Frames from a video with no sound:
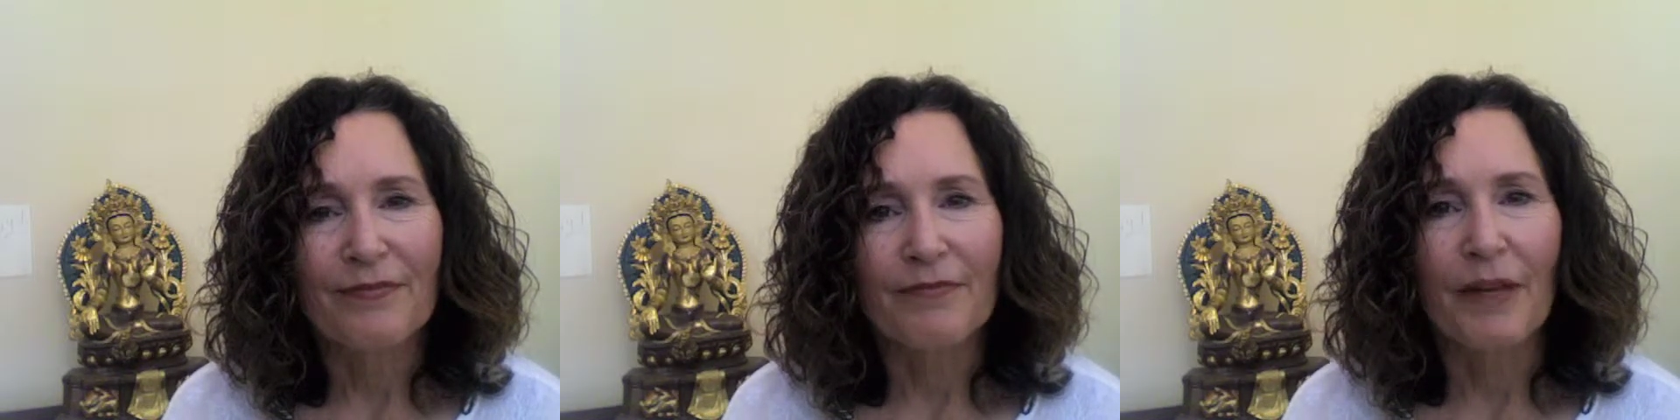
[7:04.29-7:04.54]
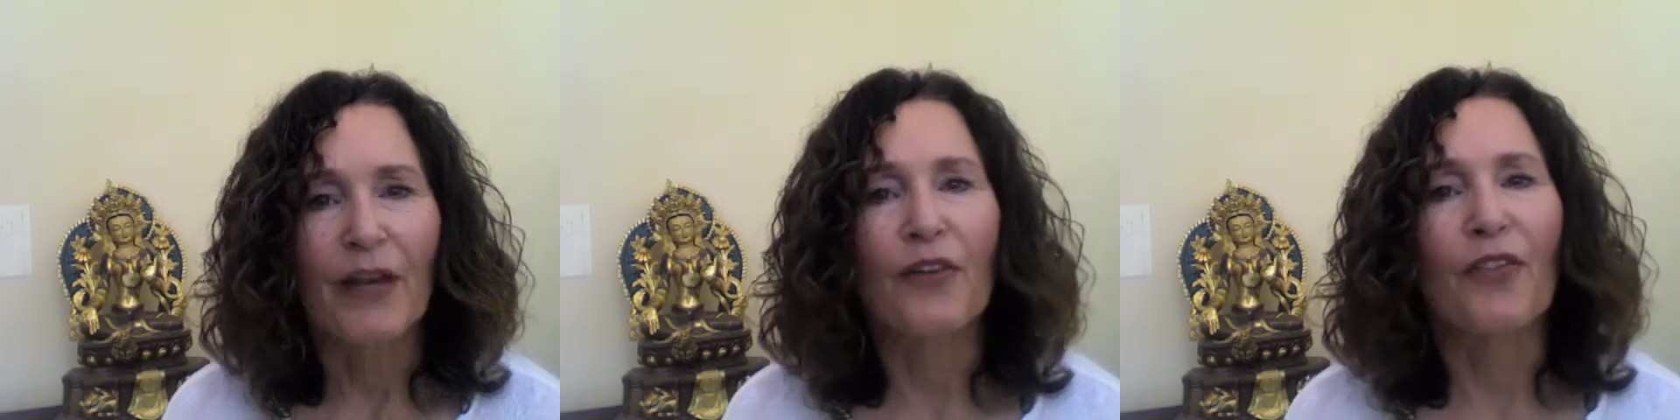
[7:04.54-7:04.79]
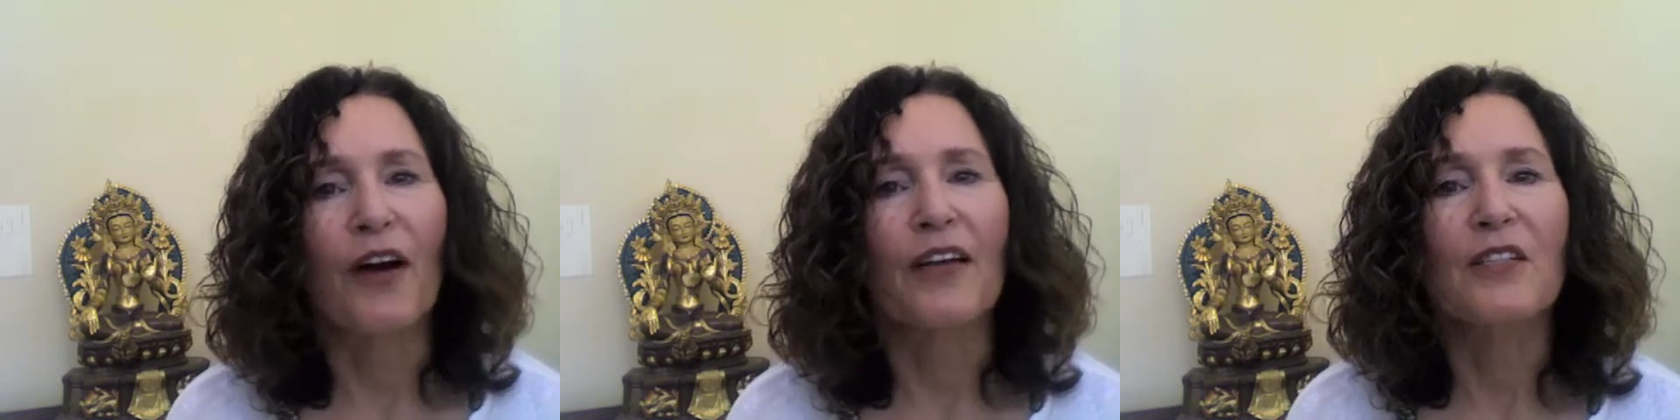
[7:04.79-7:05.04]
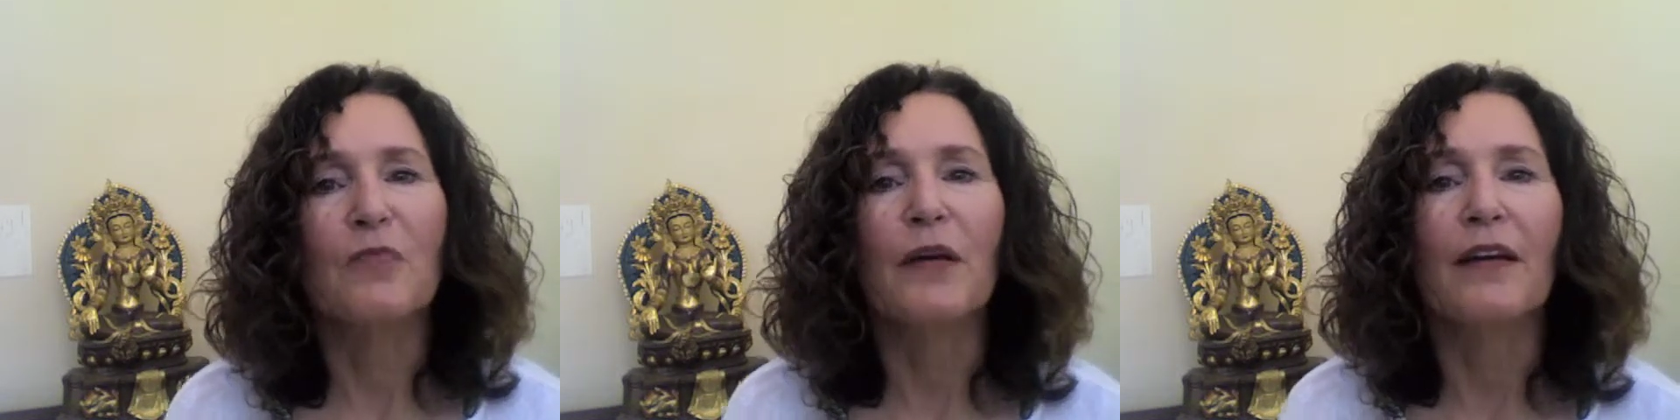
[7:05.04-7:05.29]
May your
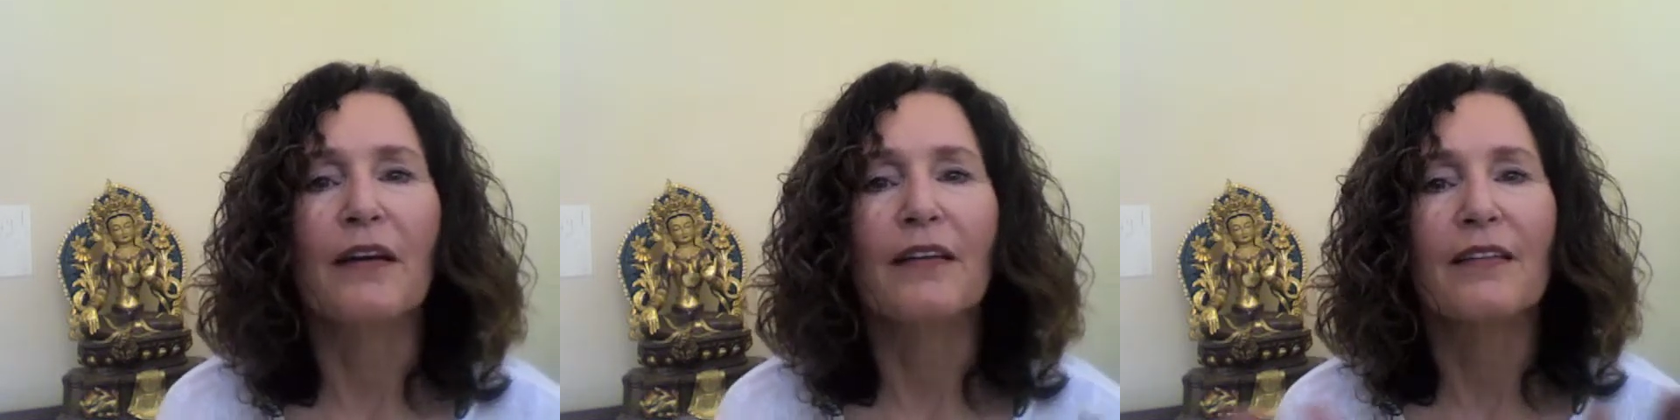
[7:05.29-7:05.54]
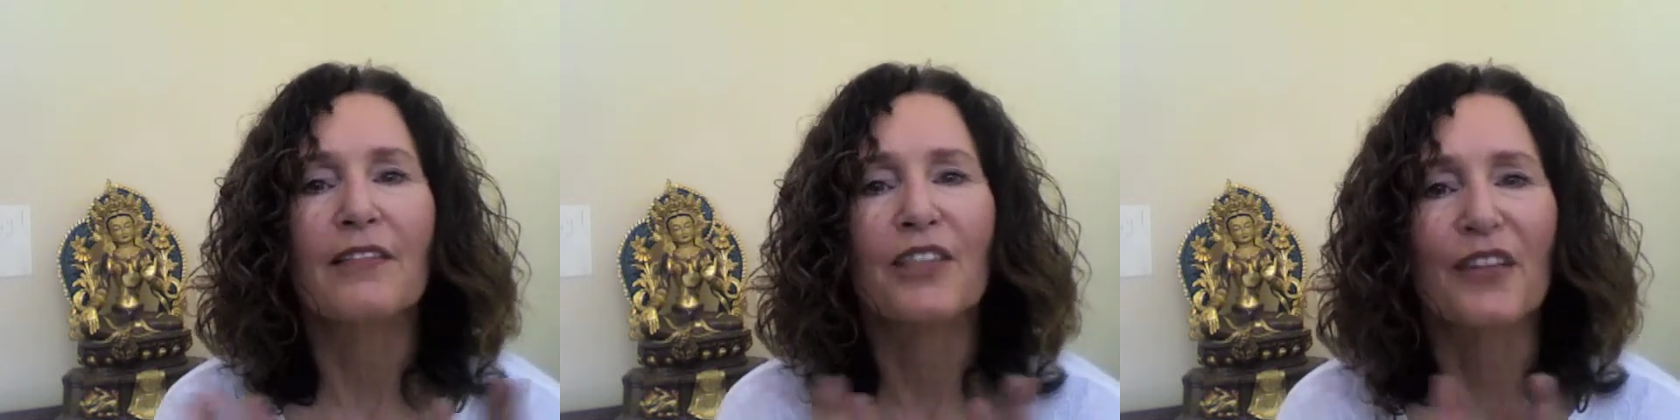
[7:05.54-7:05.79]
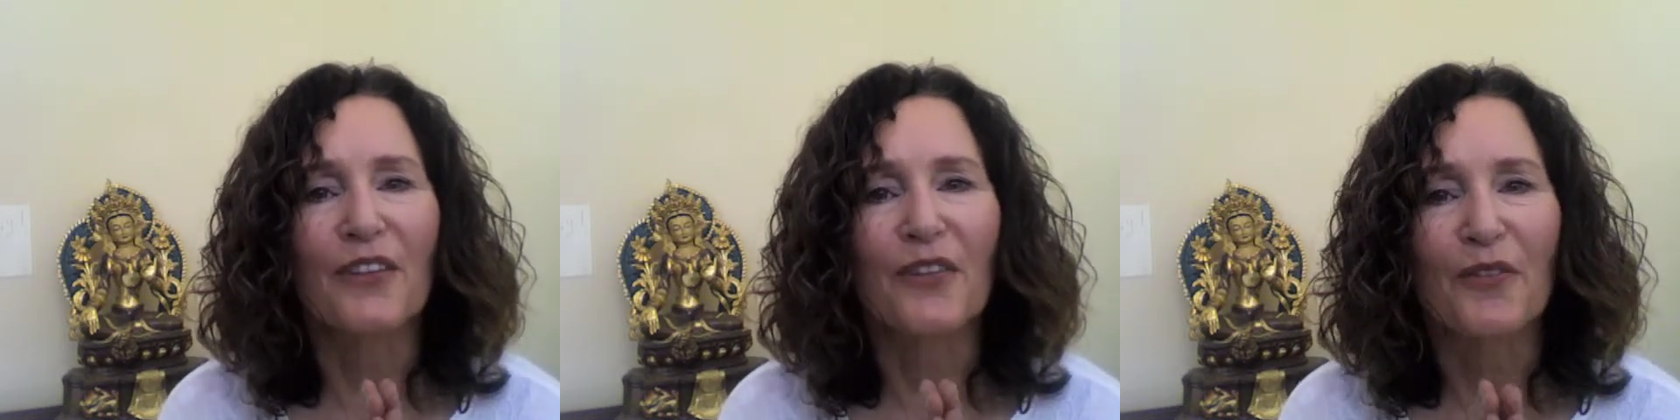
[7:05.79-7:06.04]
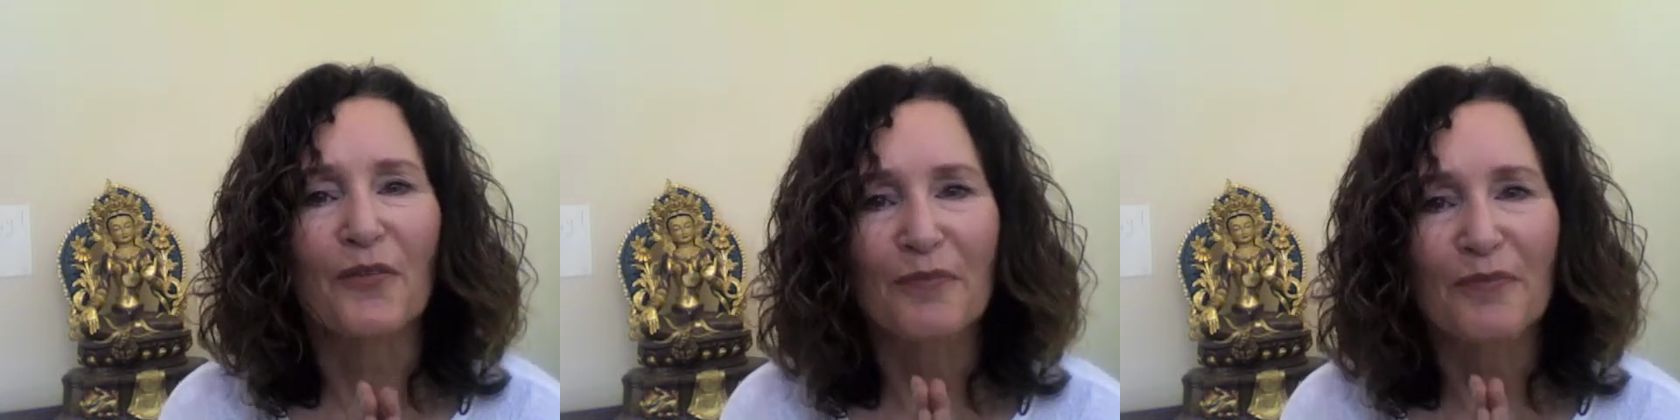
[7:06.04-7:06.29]
thoughts be gentle.
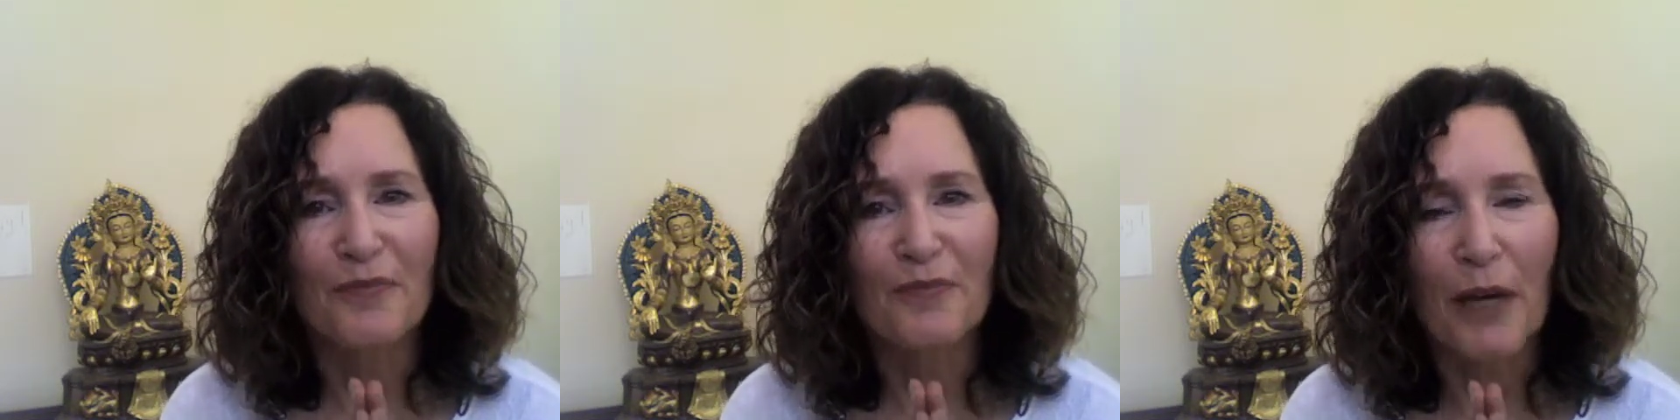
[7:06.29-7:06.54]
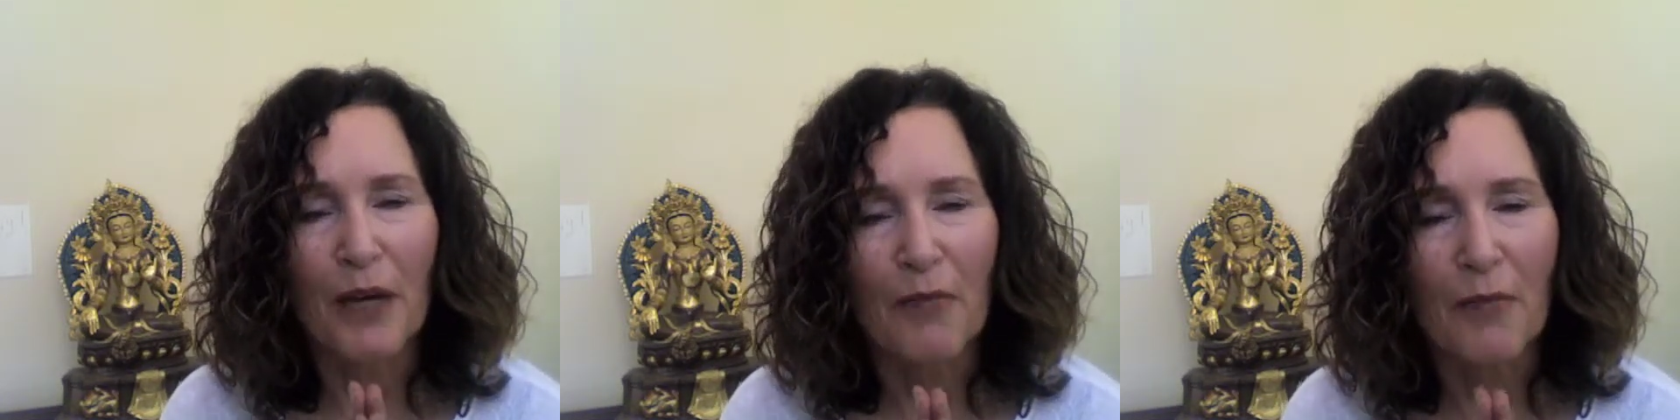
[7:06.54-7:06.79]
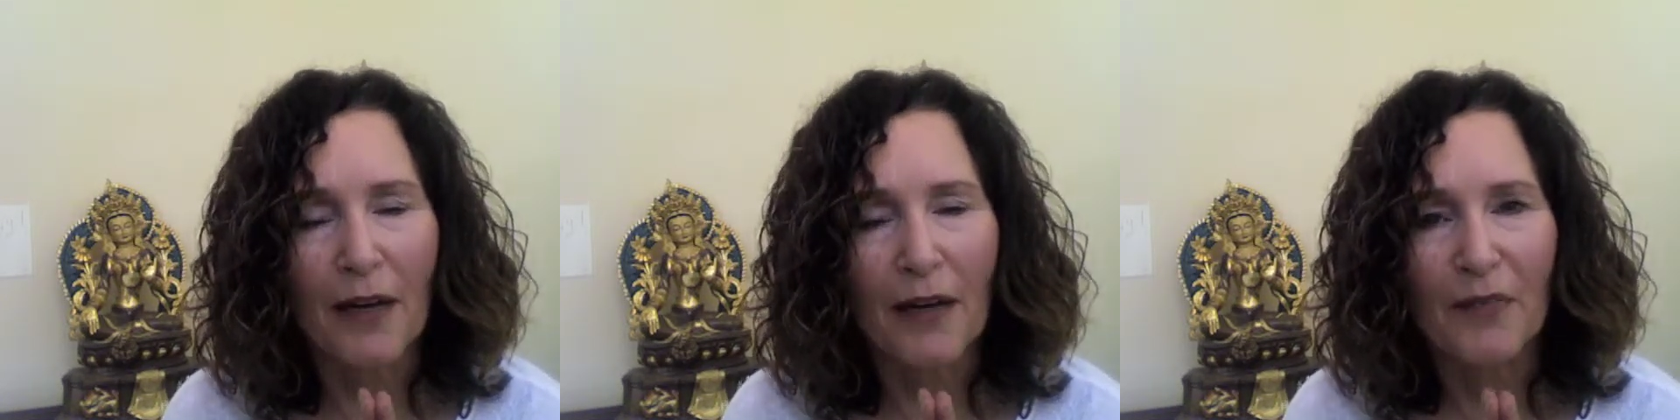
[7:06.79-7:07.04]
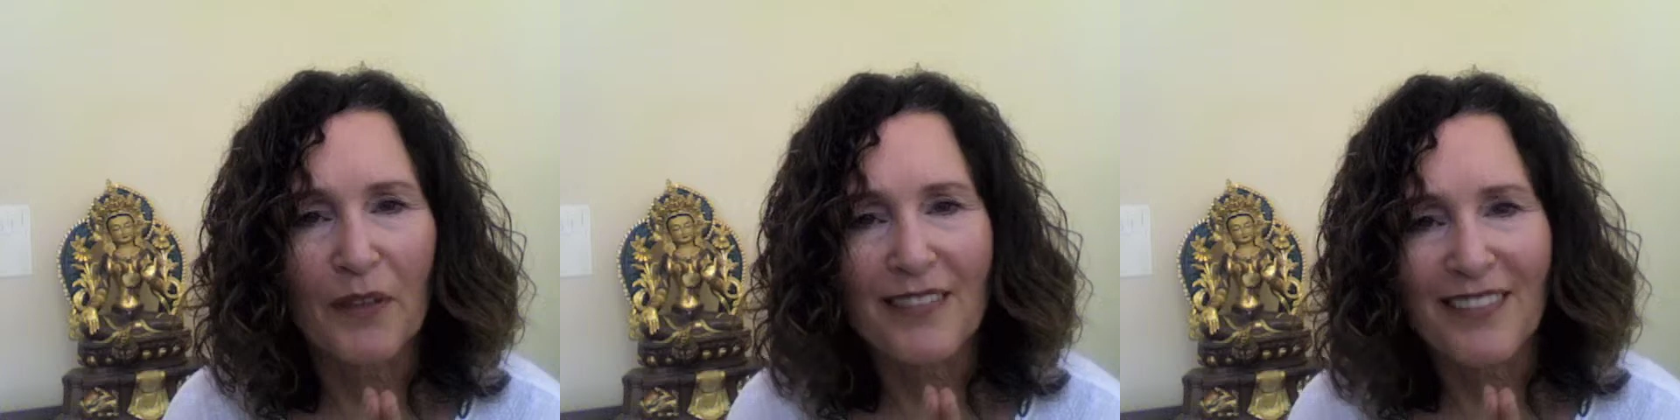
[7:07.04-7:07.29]
May your
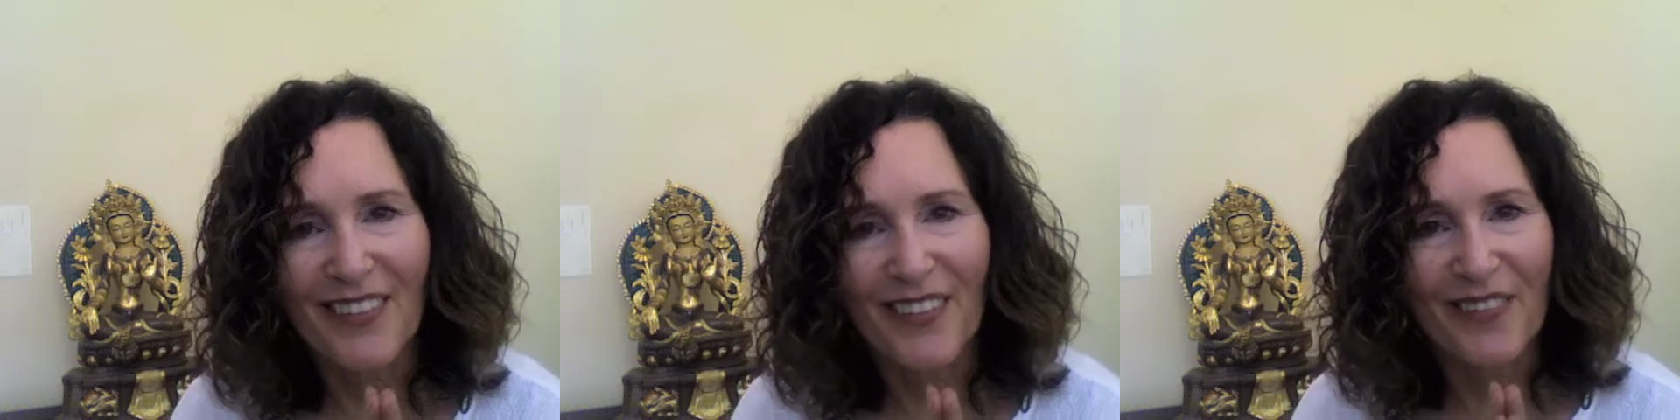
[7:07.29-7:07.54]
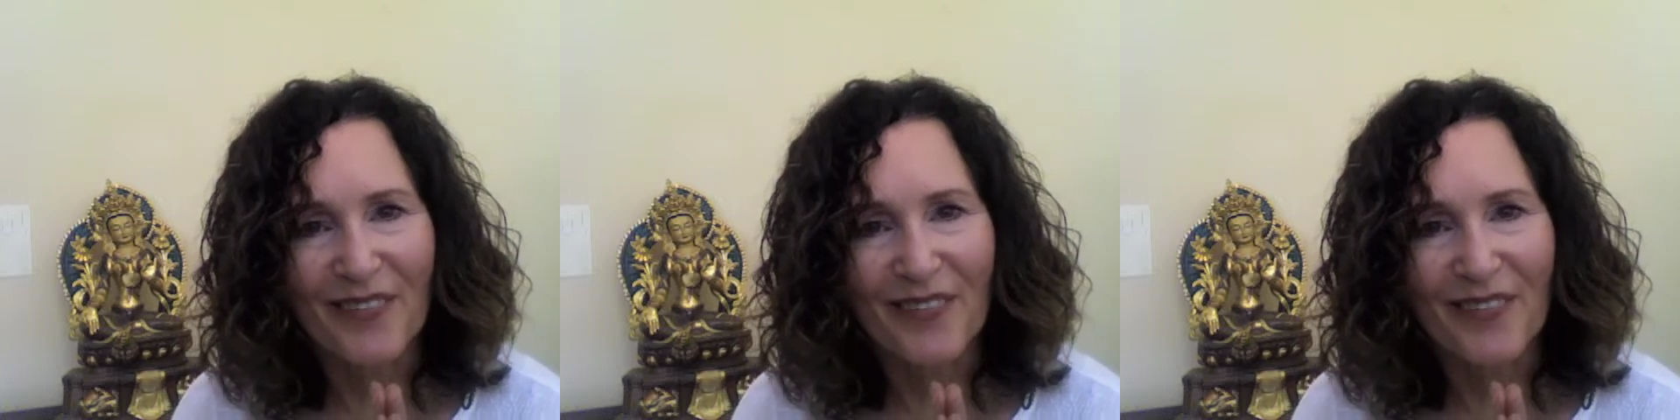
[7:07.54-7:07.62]
mind be still.